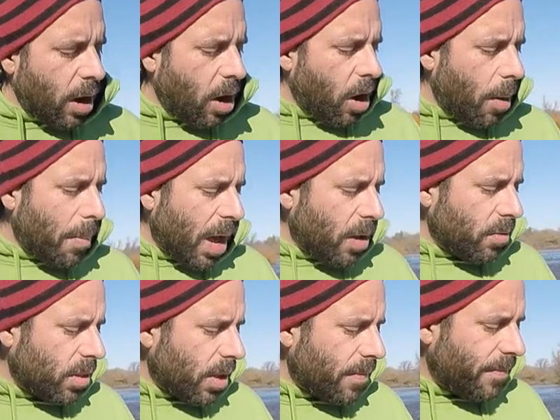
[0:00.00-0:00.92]
are
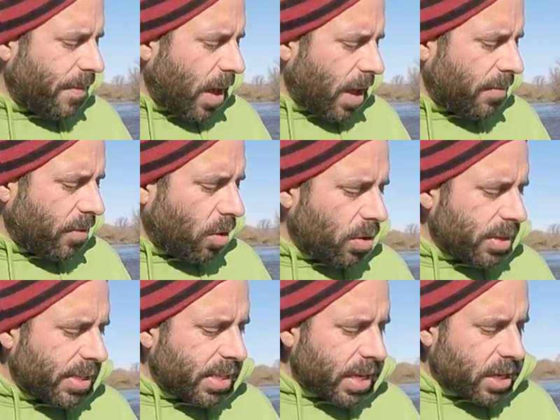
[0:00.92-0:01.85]
about 5 or
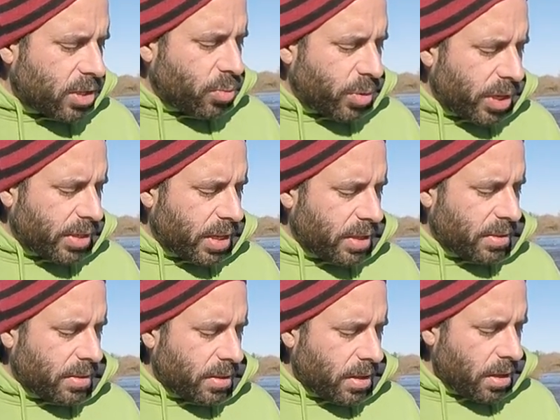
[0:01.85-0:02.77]
6 reasons,
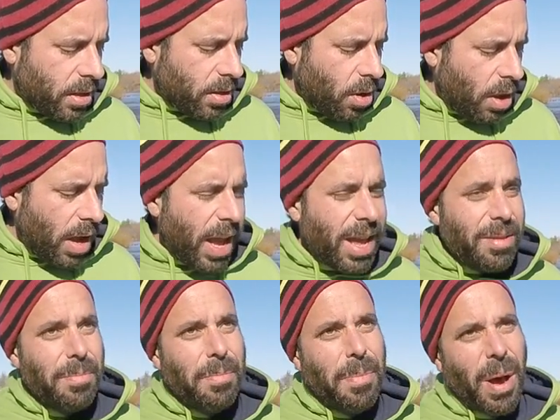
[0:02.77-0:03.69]

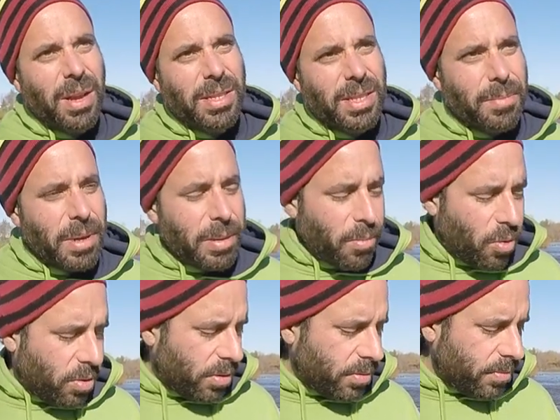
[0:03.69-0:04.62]
and possibly more.